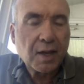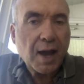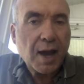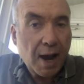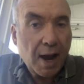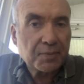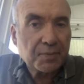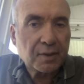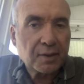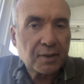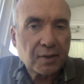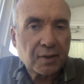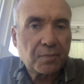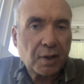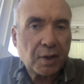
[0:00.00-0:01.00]
absence
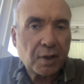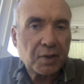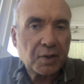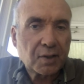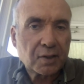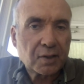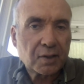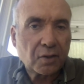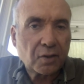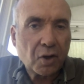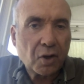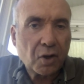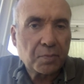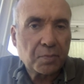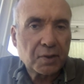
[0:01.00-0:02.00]
of Peromyscus
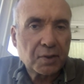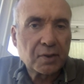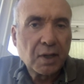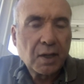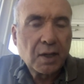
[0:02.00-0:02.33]
leucopus.